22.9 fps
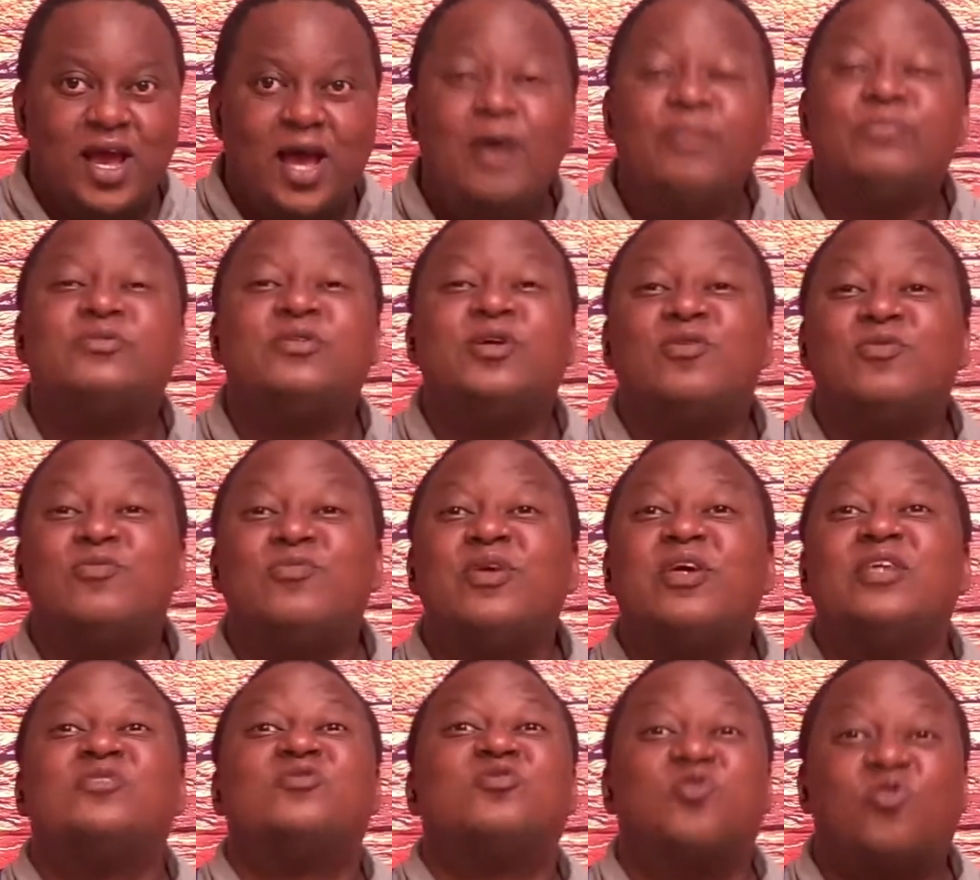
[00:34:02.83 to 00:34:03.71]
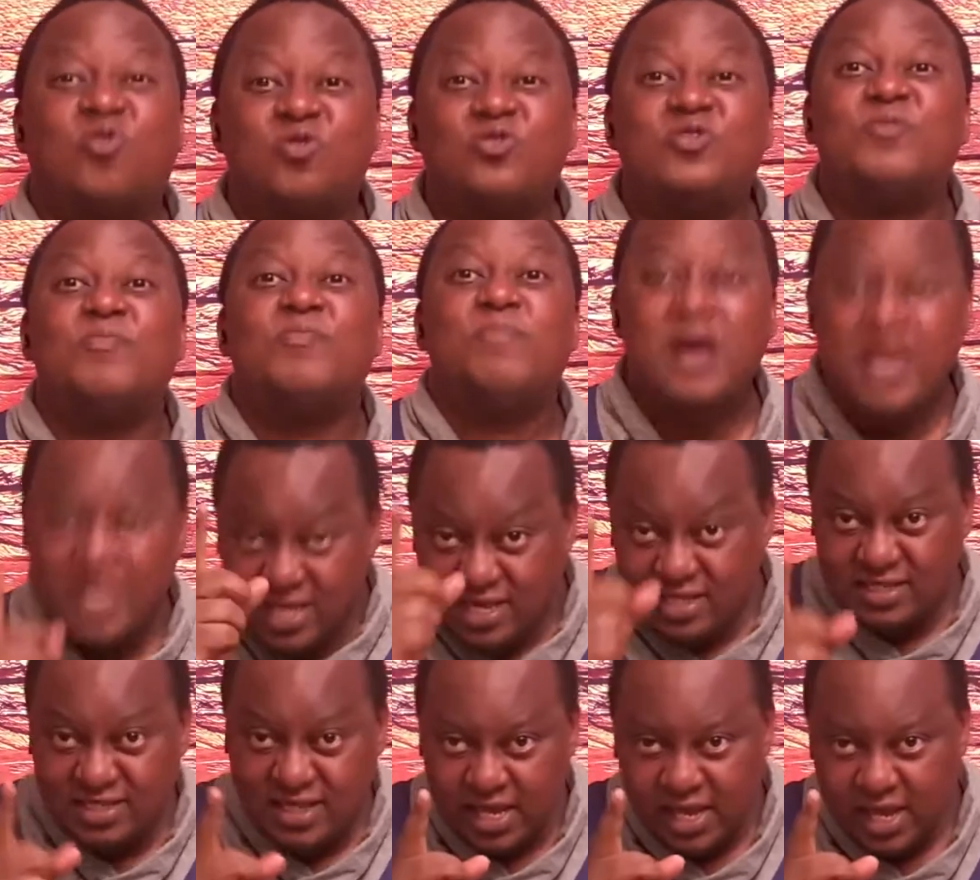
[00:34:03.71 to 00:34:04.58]
Absalom gets caught by
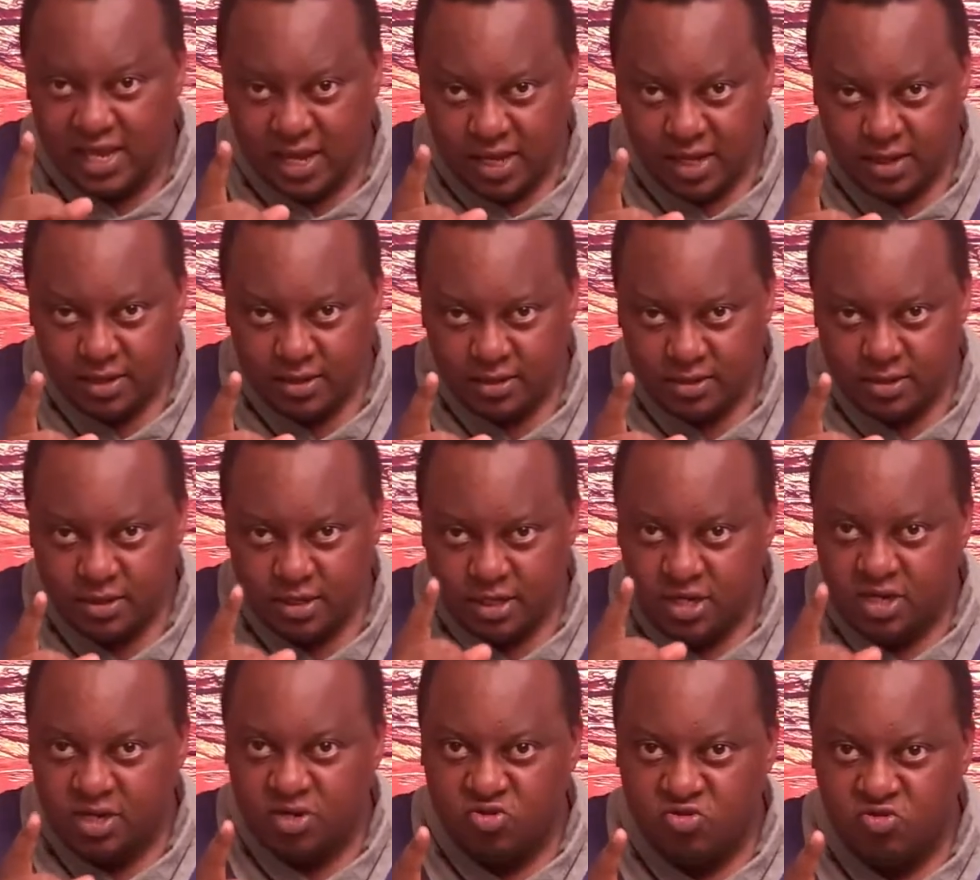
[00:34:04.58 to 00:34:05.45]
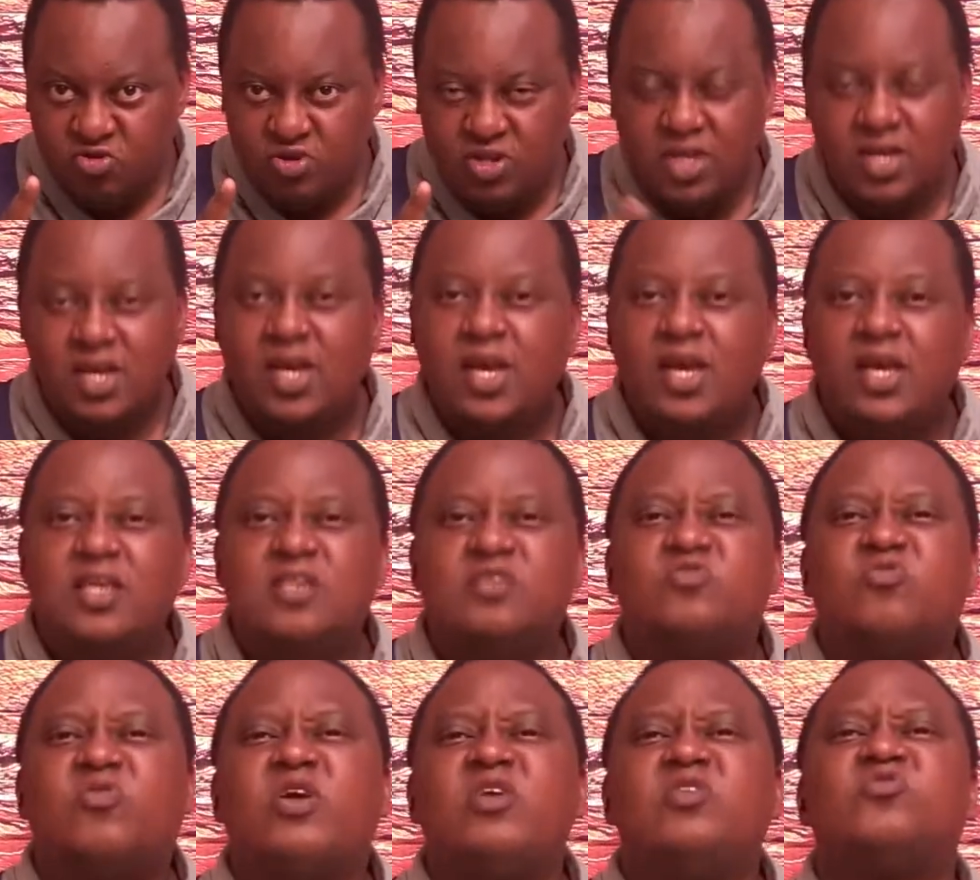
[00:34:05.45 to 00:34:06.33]
his hair in a tree.
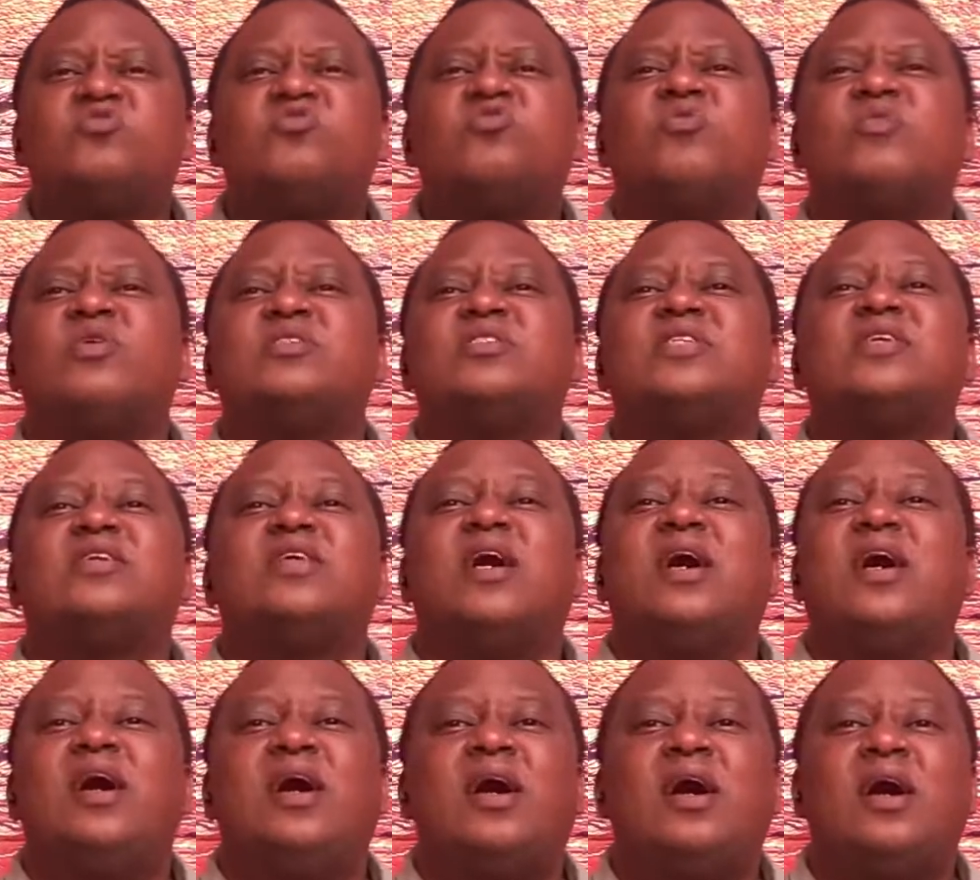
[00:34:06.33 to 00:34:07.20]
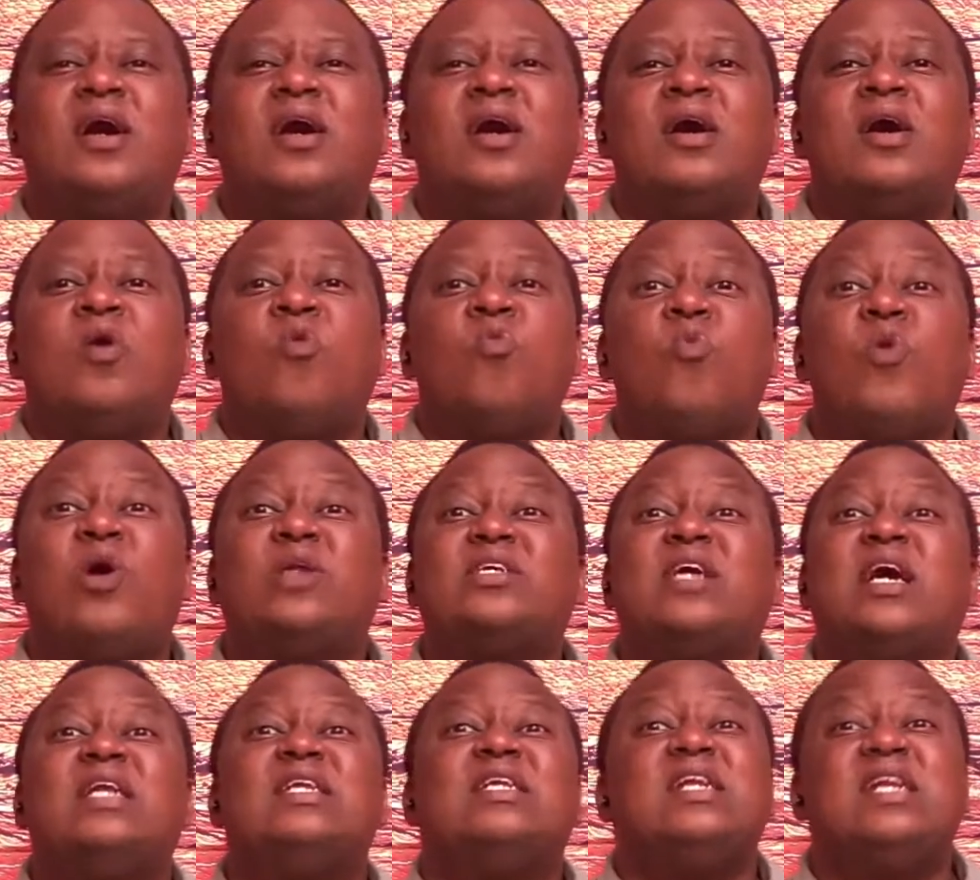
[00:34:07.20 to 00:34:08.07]
He's trying to show us that, ah, uh-uh,
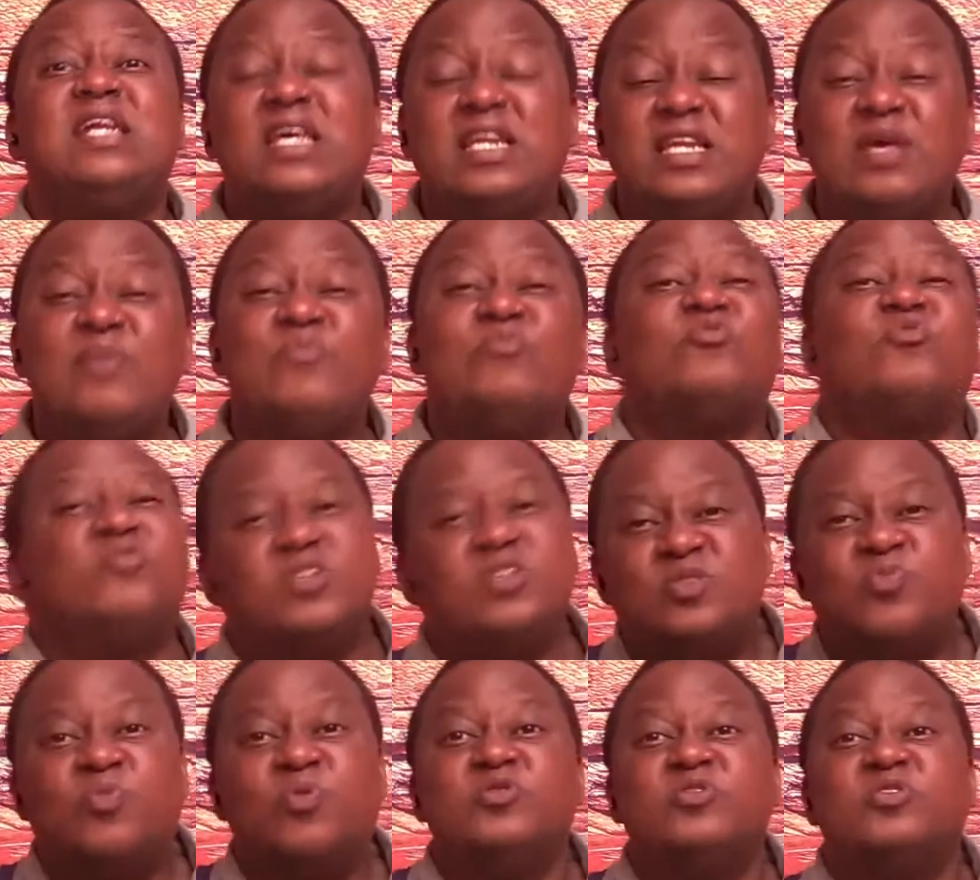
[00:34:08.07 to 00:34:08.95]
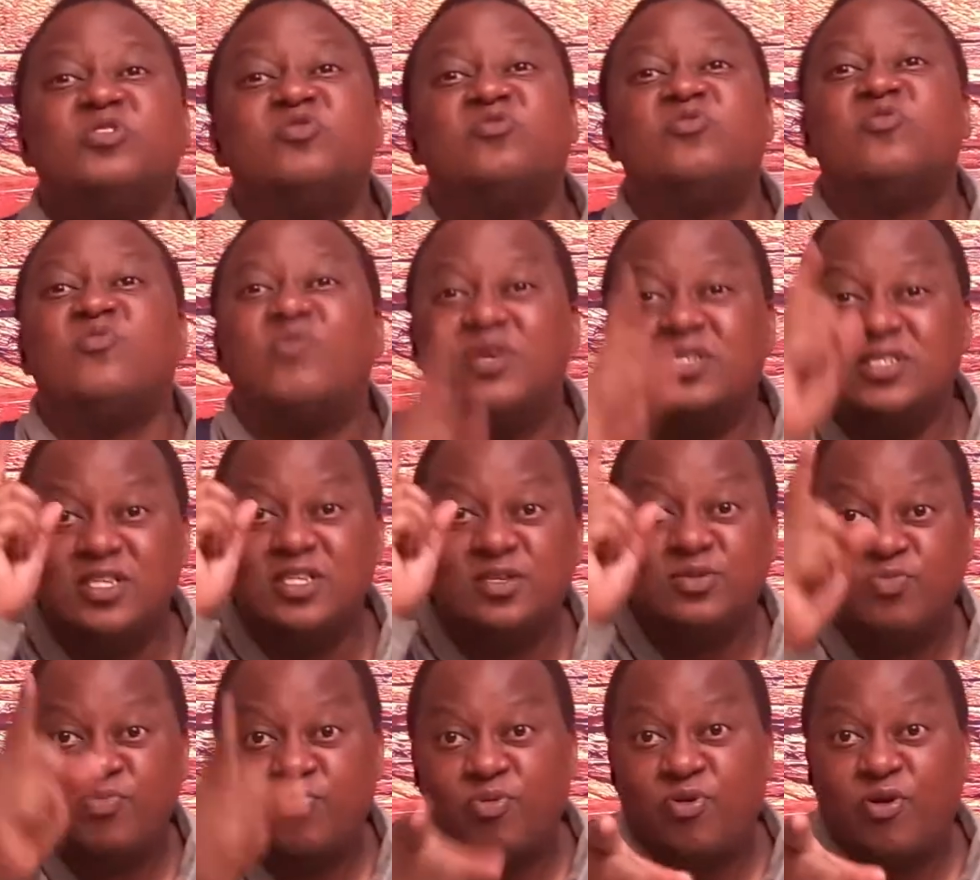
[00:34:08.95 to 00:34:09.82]
what had led him to this position was
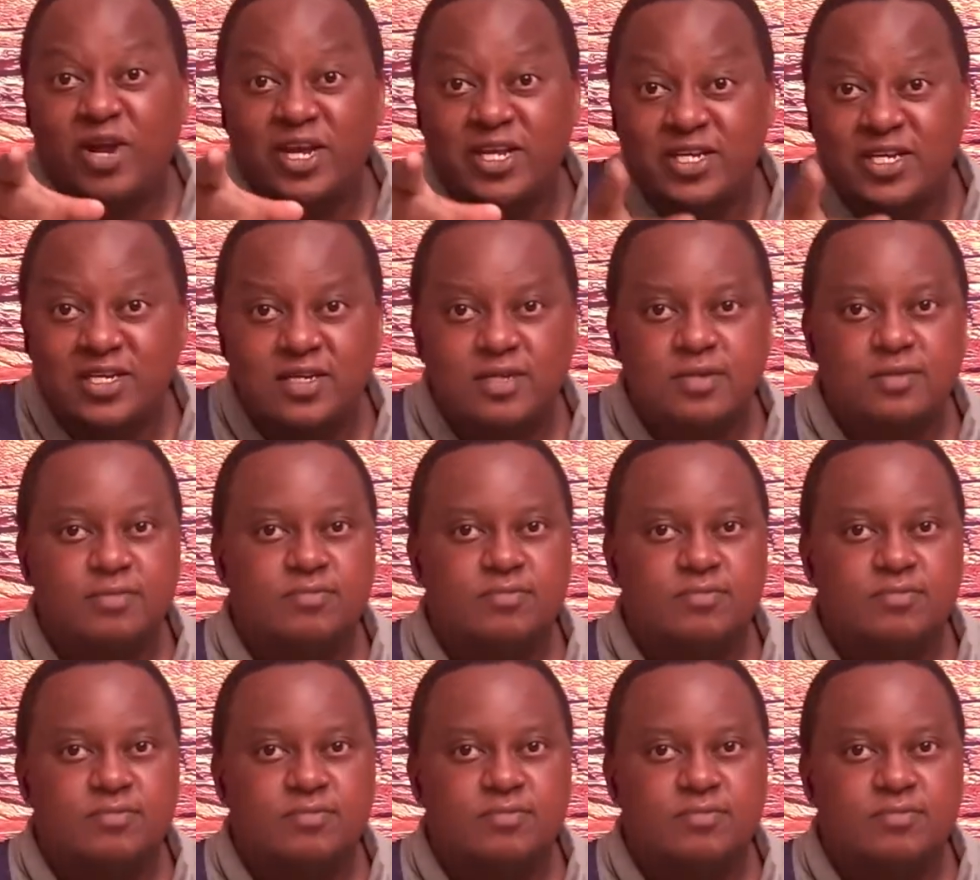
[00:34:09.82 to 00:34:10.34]
his pride.